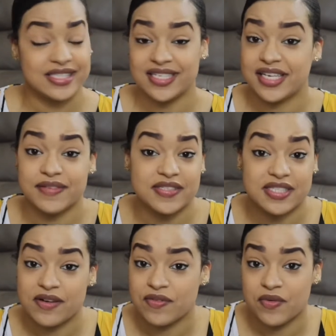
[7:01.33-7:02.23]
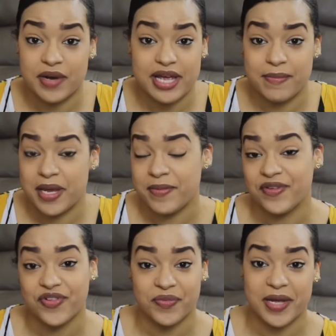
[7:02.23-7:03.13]
to give stuff away. Maybe
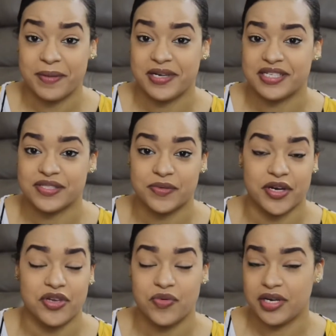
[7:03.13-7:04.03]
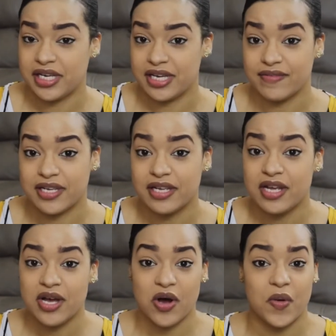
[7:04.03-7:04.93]
if your baby doesn't wear it and you want to give it
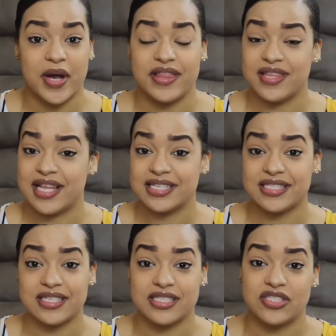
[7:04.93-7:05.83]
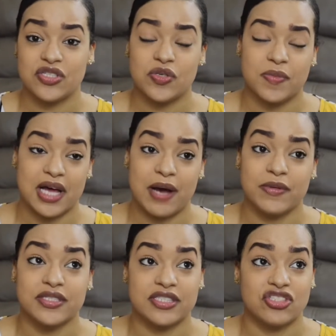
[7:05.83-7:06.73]
away, then that's good too. But I
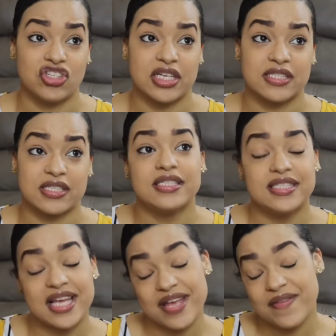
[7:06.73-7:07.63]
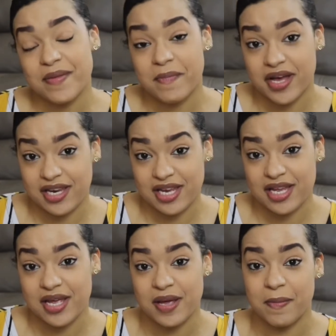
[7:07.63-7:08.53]
would suggest saving
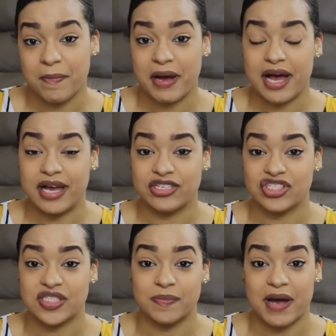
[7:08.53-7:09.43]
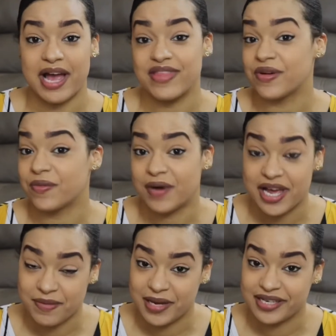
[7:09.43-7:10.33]
money by just buying the right
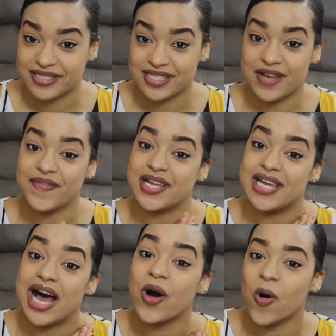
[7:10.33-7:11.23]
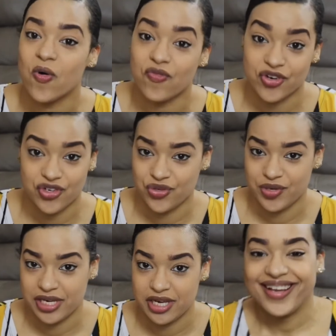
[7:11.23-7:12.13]
amount of stuff and not
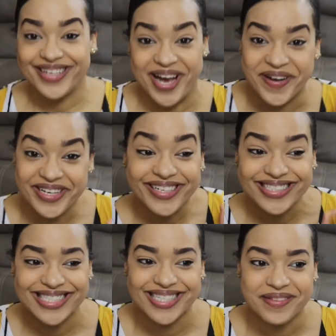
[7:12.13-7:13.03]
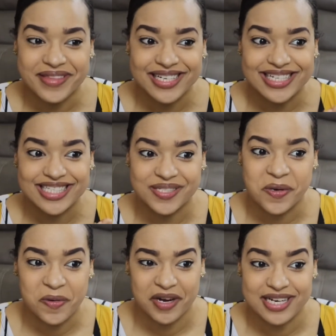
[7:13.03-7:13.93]
overdoing it. Now here is something, it's so
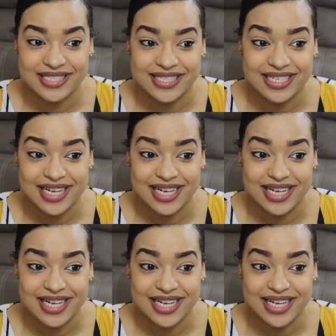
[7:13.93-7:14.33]
crazy.